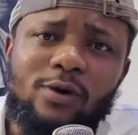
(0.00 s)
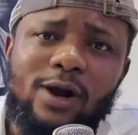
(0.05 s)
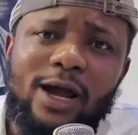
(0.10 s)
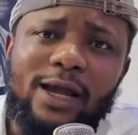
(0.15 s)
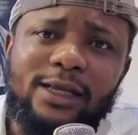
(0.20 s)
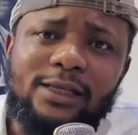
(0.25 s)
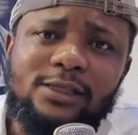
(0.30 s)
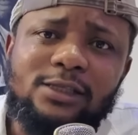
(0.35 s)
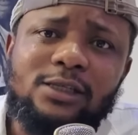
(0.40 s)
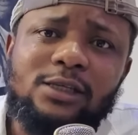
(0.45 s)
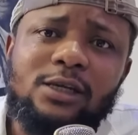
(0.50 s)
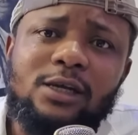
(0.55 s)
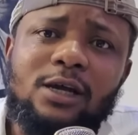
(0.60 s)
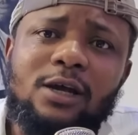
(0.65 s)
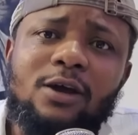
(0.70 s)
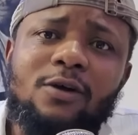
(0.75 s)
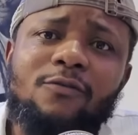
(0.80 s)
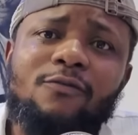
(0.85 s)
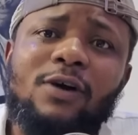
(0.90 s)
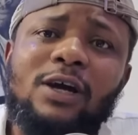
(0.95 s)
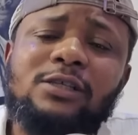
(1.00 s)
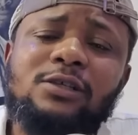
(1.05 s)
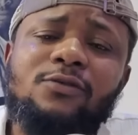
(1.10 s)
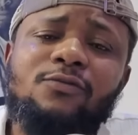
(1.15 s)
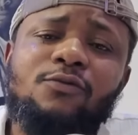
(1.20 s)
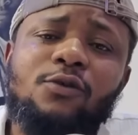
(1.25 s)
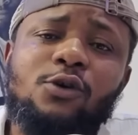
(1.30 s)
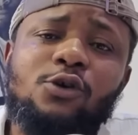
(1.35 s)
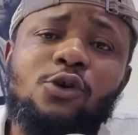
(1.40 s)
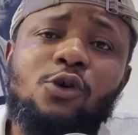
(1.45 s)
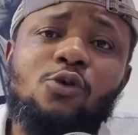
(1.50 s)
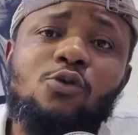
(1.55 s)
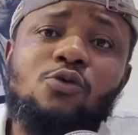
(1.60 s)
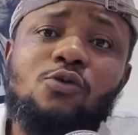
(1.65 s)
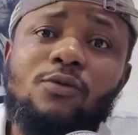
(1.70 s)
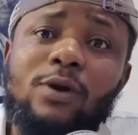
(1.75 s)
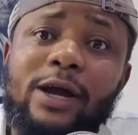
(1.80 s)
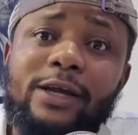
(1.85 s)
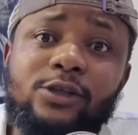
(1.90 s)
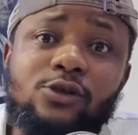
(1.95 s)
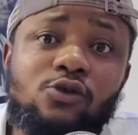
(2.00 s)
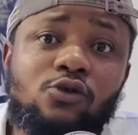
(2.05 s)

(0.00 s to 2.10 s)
right, fighting for your own right.